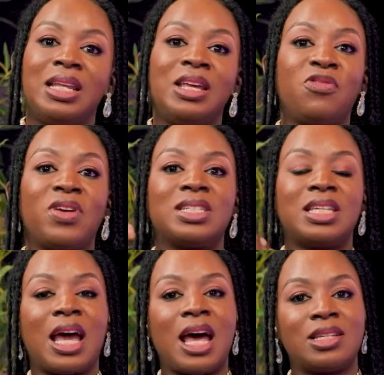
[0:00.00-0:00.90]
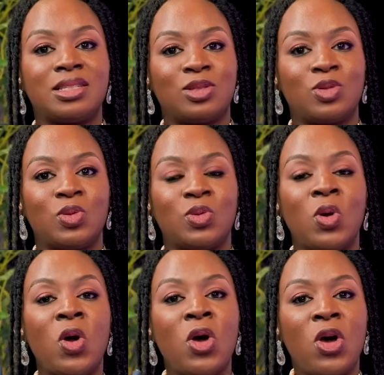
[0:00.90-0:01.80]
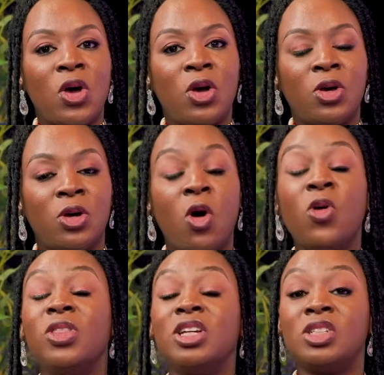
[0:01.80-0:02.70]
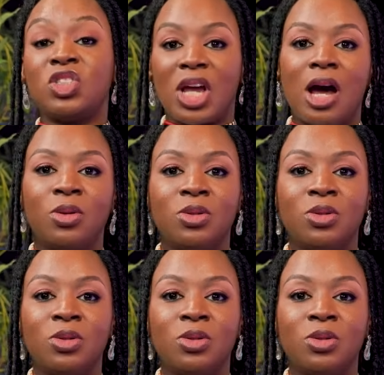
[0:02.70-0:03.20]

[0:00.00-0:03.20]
the effect it has to on the child.